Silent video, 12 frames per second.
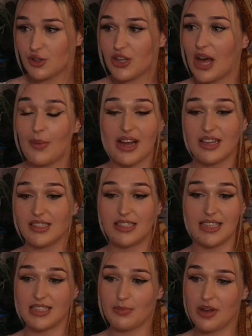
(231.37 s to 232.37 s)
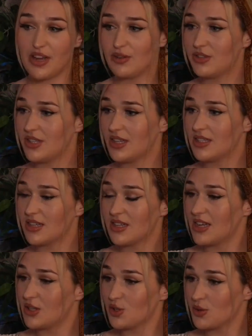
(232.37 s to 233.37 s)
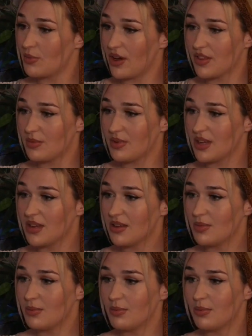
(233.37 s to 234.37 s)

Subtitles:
Wow. So now I can sit in my own seat and it doesn't bother me.